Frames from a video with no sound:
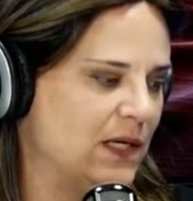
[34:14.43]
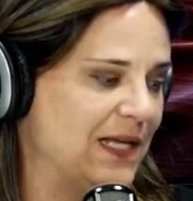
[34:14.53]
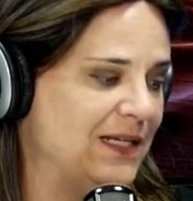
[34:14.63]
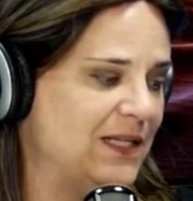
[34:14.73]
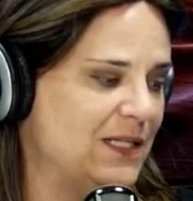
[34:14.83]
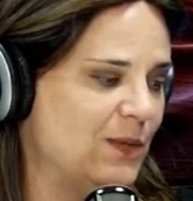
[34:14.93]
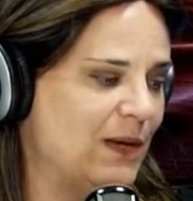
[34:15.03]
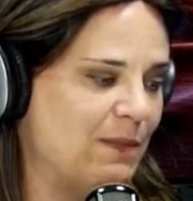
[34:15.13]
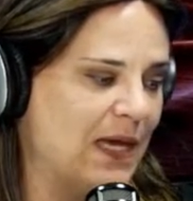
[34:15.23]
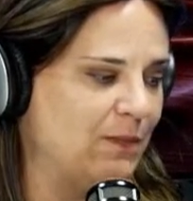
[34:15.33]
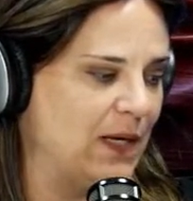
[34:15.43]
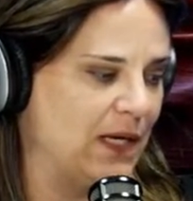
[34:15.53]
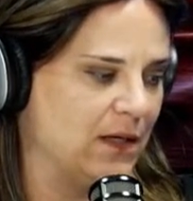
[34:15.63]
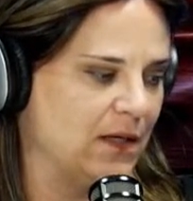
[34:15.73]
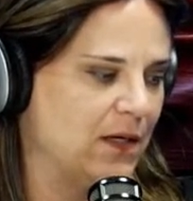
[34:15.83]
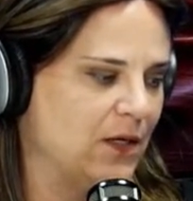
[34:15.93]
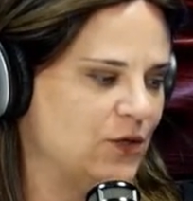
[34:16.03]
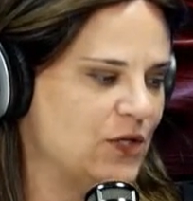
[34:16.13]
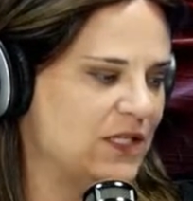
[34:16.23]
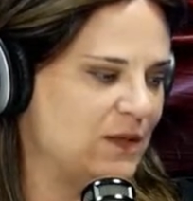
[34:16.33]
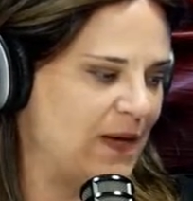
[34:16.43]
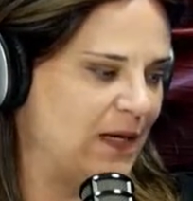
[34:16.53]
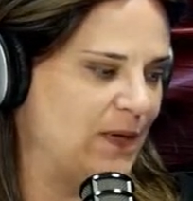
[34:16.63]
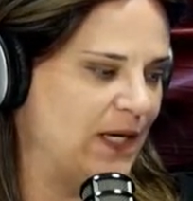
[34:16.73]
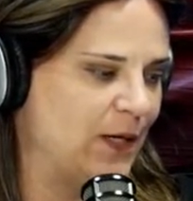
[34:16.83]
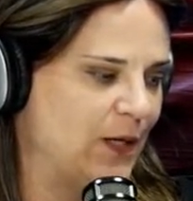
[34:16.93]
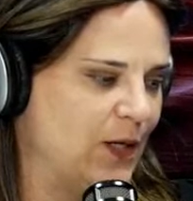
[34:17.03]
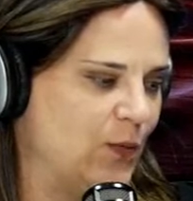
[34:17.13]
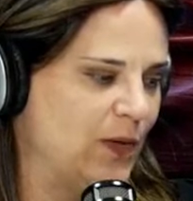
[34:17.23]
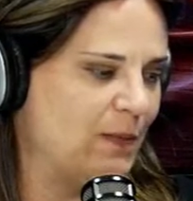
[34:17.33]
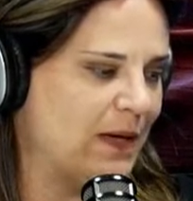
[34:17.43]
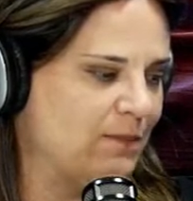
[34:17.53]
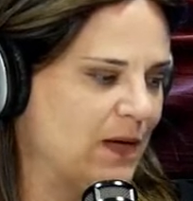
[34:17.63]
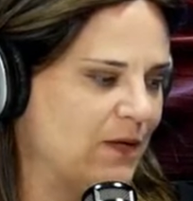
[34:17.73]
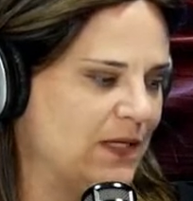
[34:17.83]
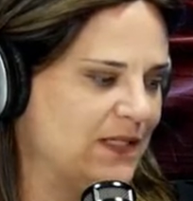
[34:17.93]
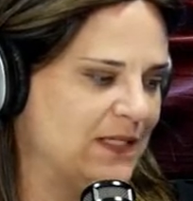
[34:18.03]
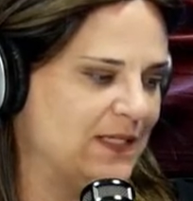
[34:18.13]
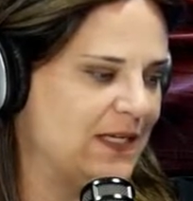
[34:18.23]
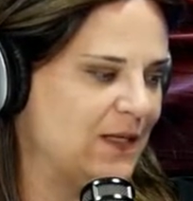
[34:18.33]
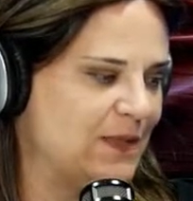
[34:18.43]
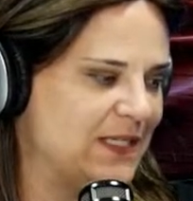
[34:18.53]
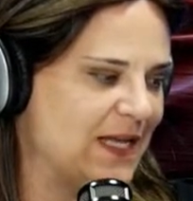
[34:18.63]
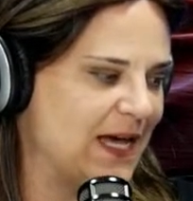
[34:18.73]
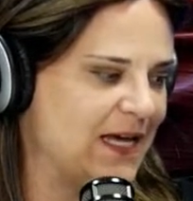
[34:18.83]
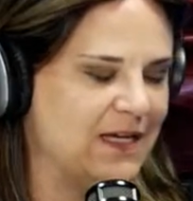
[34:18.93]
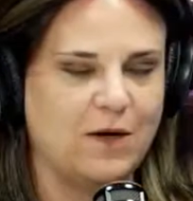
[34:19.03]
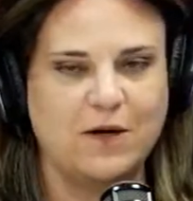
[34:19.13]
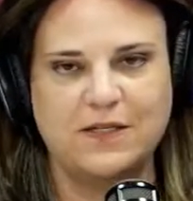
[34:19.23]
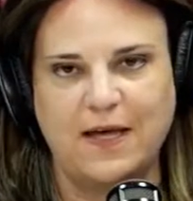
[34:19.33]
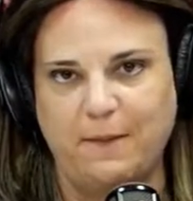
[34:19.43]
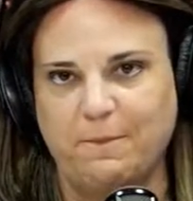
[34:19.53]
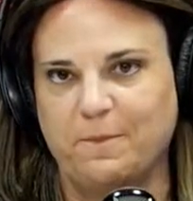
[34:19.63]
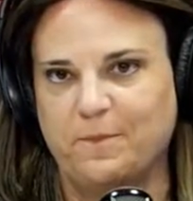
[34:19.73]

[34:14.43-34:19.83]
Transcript: And in this way, maybe, just maybe, we might merit to see the Messiah in our time.